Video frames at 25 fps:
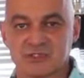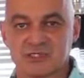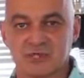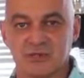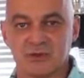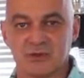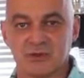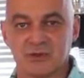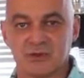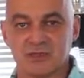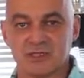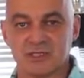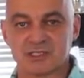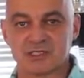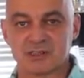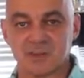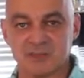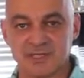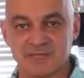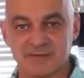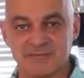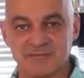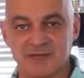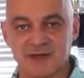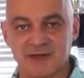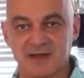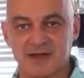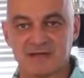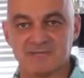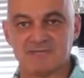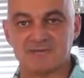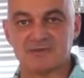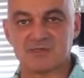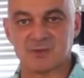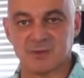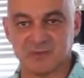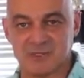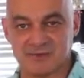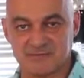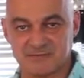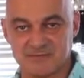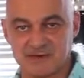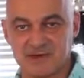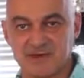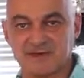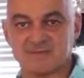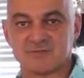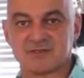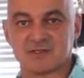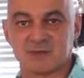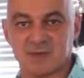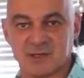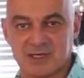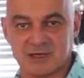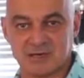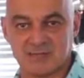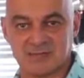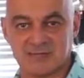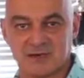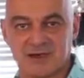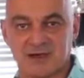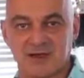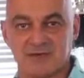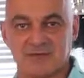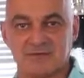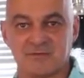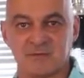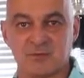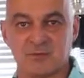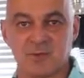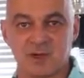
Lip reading: So the 25, 25, 25,